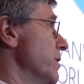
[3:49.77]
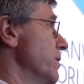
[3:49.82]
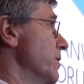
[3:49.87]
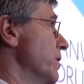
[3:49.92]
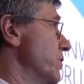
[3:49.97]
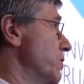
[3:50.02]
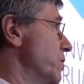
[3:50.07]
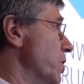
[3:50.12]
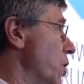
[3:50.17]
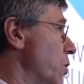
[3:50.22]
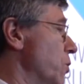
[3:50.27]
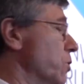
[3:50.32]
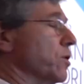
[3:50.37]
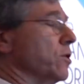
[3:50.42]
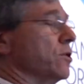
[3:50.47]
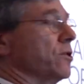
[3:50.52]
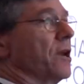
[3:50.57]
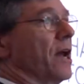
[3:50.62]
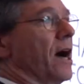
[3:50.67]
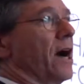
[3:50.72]
the
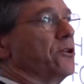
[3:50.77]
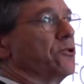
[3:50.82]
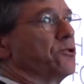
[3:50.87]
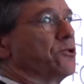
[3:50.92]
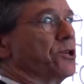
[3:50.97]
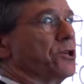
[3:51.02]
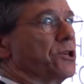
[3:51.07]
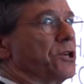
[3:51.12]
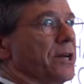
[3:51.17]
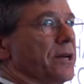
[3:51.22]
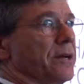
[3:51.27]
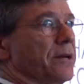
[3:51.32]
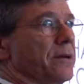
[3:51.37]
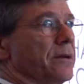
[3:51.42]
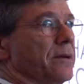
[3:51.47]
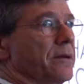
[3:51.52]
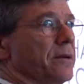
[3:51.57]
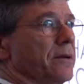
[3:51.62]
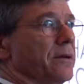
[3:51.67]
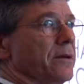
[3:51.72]
total nitrogen,
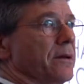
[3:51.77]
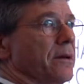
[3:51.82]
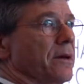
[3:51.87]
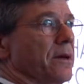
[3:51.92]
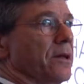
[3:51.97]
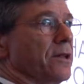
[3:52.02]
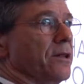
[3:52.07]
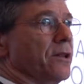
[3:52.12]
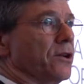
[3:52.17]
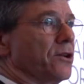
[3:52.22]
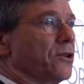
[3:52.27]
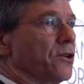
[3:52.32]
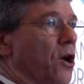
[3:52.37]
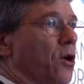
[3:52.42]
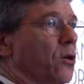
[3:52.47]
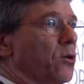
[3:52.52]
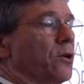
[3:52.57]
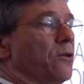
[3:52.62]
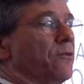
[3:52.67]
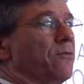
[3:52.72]
the
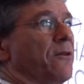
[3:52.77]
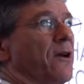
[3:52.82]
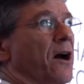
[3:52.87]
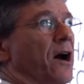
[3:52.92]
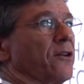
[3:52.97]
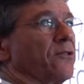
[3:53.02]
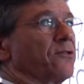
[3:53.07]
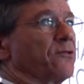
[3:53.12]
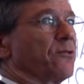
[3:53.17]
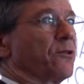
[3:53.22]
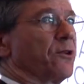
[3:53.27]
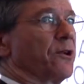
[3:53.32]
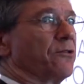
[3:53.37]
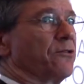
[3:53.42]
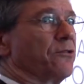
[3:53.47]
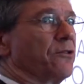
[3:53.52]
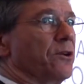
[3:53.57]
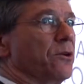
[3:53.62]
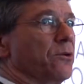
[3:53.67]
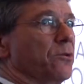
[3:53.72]
total
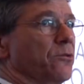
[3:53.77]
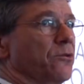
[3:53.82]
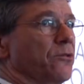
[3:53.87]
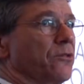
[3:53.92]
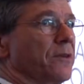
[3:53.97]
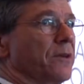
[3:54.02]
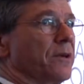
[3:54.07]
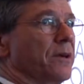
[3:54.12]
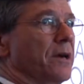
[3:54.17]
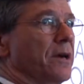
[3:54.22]
phosphorus use,